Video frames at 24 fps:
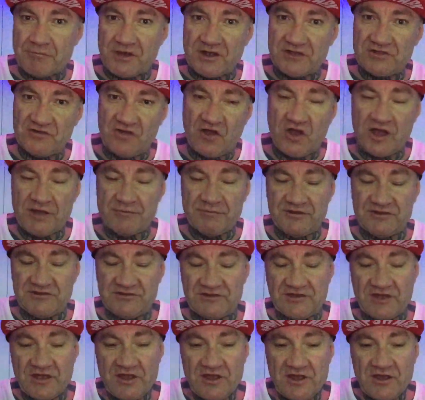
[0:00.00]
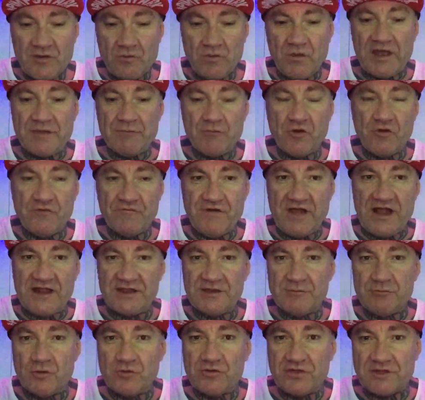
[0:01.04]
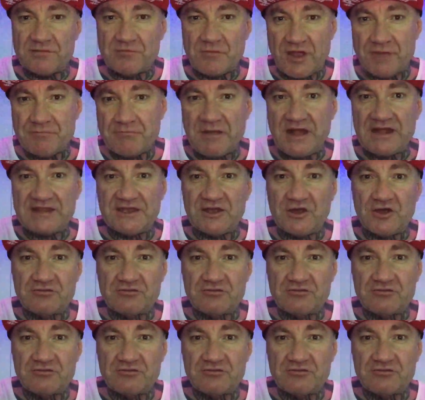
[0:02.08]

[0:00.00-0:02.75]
My time is way more valuable than my money.